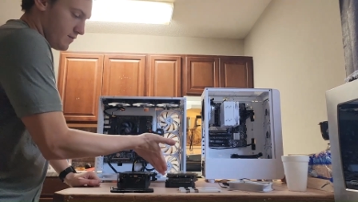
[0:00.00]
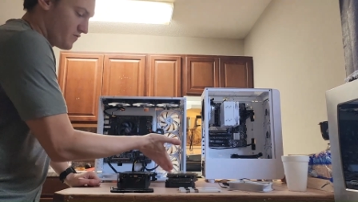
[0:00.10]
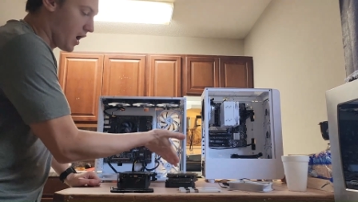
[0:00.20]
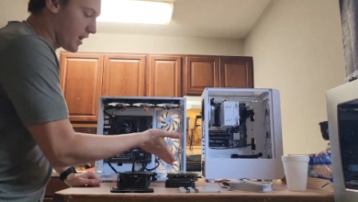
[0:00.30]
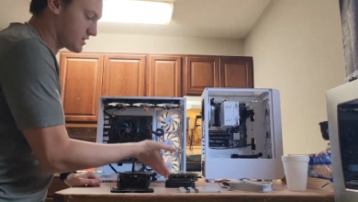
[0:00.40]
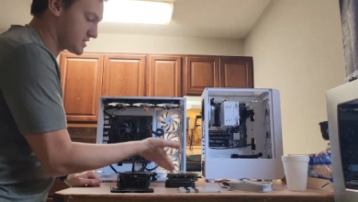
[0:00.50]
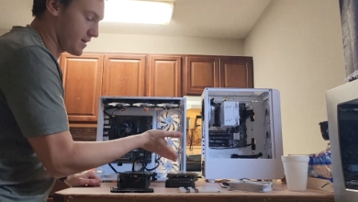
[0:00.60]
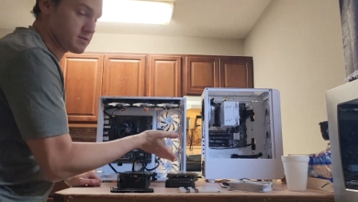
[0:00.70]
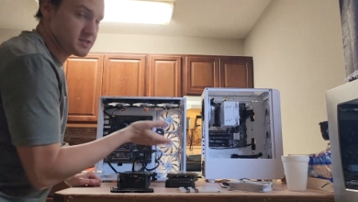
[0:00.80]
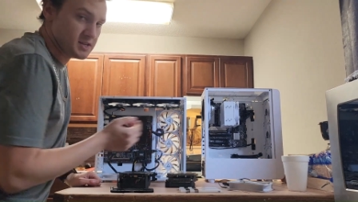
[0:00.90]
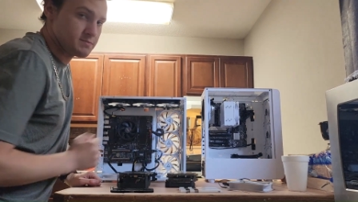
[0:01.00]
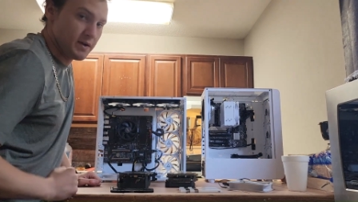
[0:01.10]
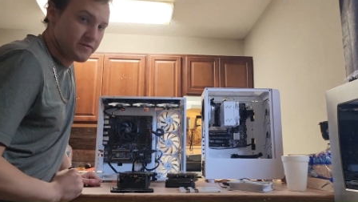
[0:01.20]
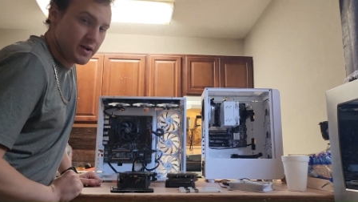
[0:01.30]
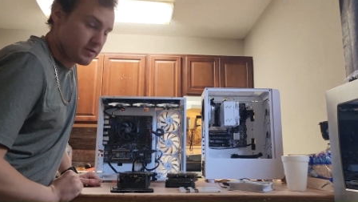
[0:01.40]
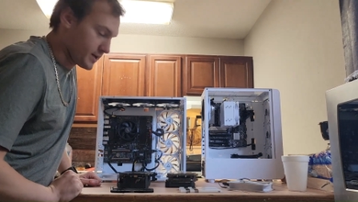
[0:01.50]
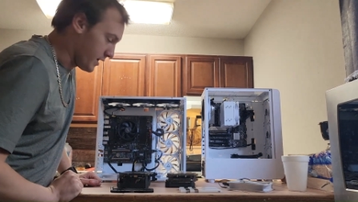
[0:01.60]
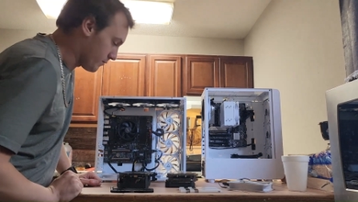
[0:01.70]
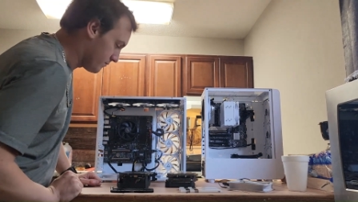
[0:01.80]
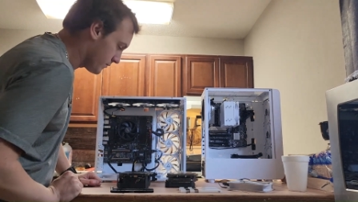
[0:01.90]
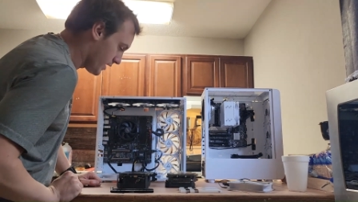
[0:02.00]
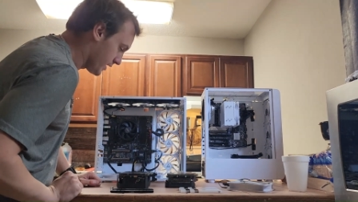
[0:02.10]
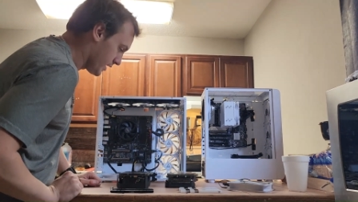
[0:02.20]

Fallout 76 is my favorite game right